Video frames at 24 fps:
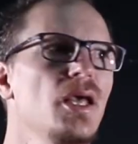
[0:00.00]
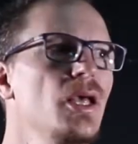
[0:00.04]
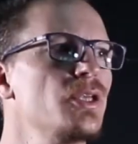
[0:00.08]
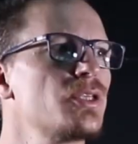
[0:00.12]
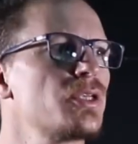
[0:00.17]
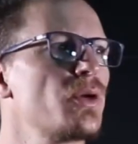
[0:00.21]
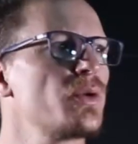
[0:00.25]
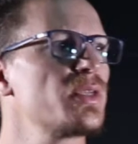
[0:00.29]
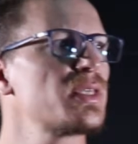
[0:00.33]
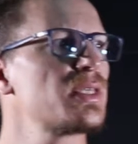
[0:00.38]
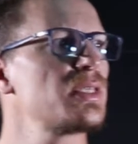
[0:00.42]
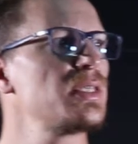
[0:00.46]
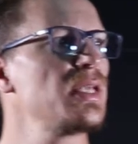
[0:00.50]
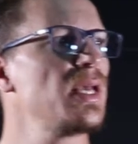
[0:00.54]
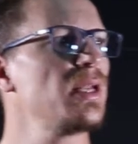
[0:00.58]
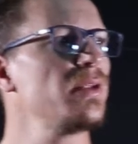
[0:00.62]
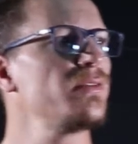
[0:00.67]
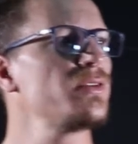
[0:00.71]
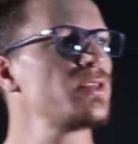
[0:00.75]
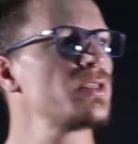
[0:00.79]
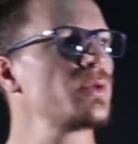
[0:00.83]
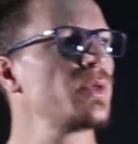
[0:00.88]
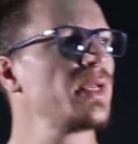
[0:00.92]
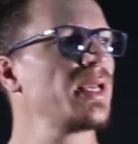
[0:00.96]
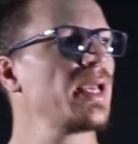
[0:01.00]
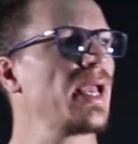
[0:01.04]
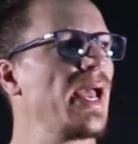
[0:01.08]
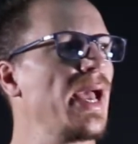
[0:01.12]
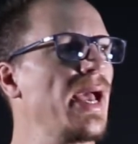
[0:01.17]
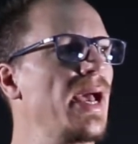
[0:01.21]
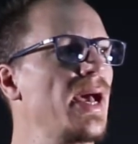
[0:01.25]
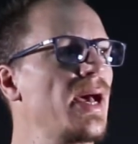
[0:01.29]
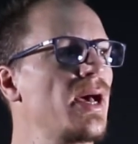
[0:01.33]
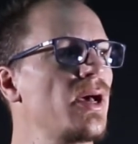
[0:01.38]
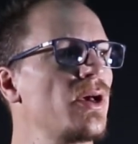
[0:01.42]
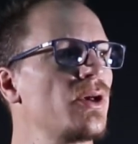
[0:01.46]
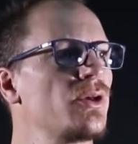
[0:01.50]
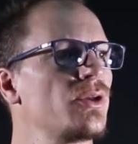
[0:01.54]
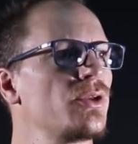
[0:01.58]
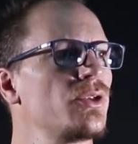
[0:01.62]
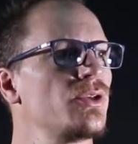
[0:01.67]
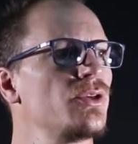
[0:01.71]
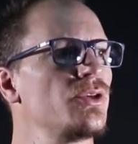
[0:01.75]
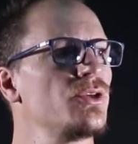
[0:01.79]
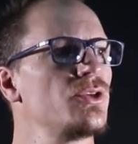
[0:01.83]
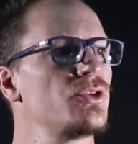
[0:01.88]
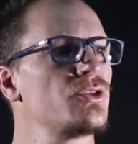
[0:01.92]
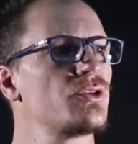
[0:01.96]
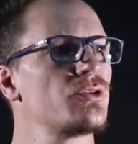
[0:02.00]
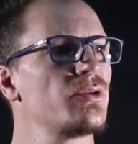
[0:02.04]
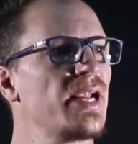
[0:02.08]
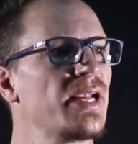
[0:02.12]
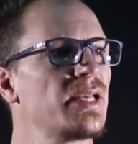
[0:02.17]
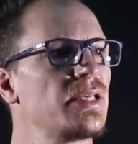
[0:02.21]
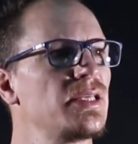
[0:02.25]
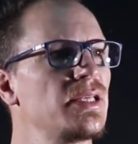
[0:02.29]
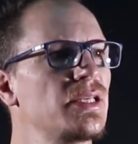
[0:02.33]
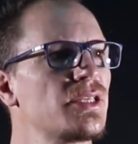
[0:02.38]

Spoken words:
So instead of doing our direct